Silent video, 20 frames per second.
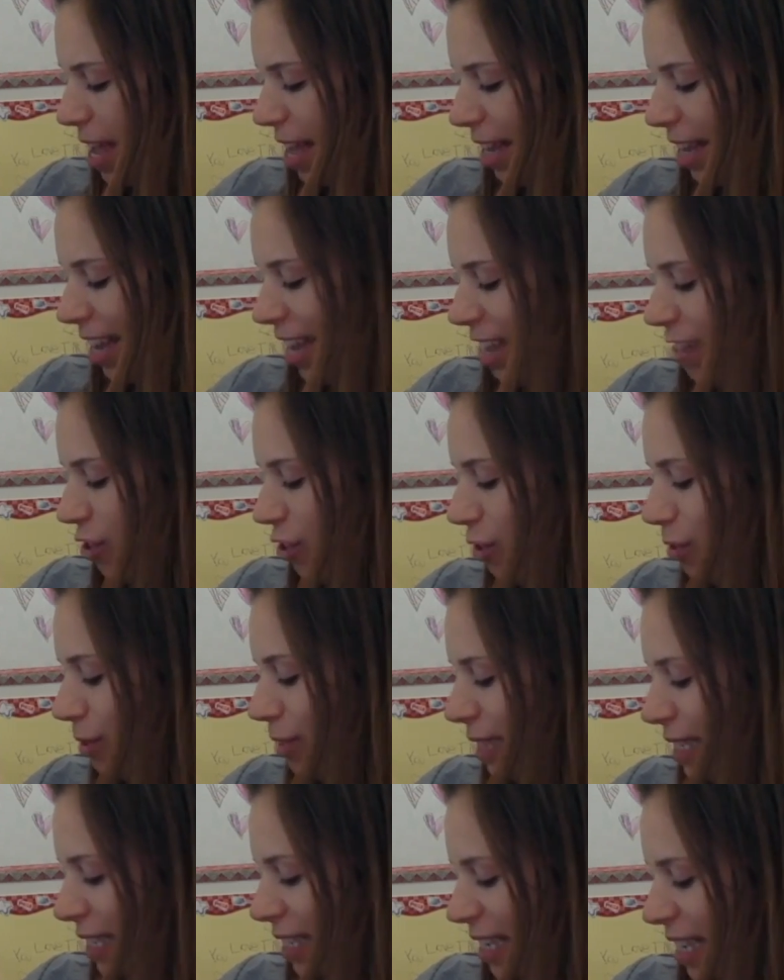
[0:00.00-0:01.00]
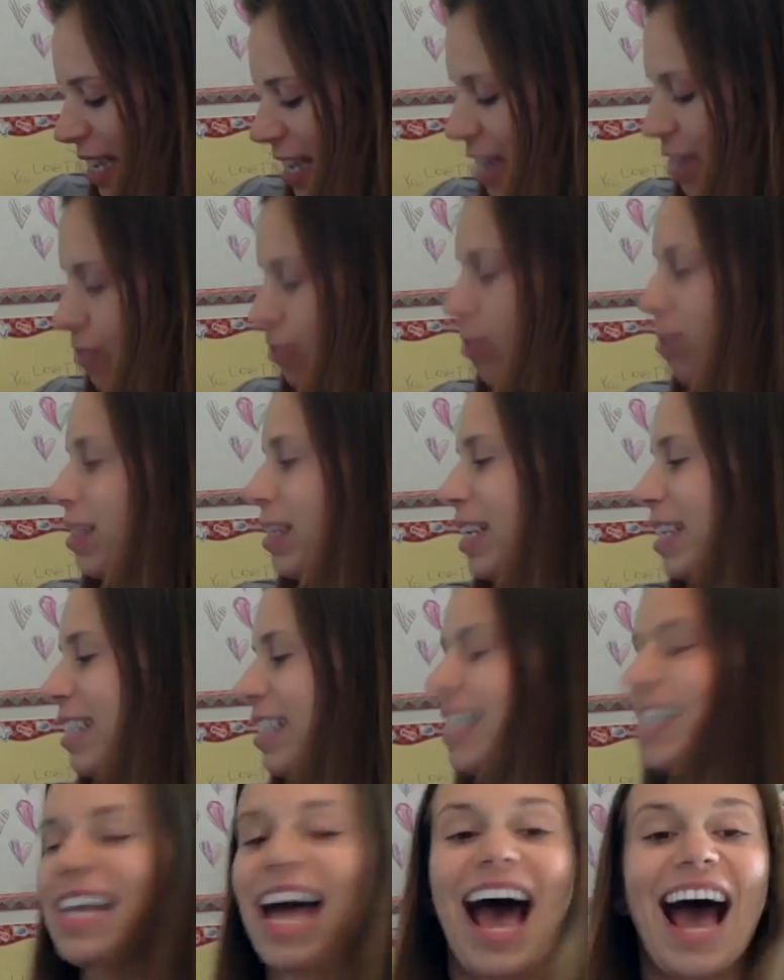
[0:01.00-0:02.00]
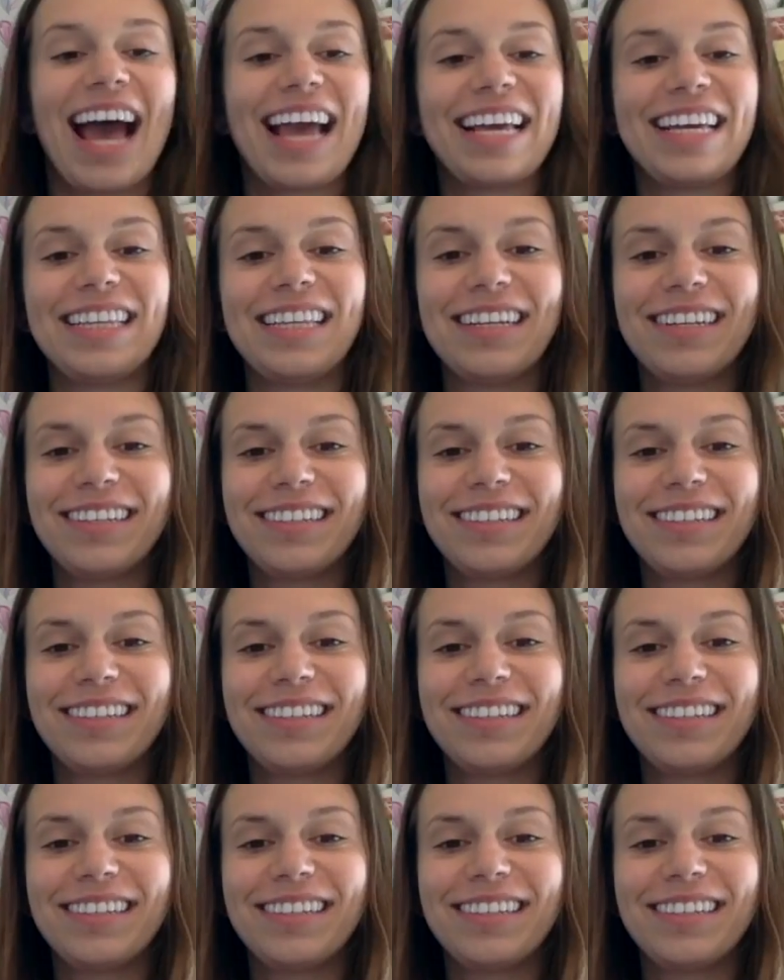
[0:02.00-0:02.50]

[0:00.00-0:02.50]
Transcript: Can you see who's inside?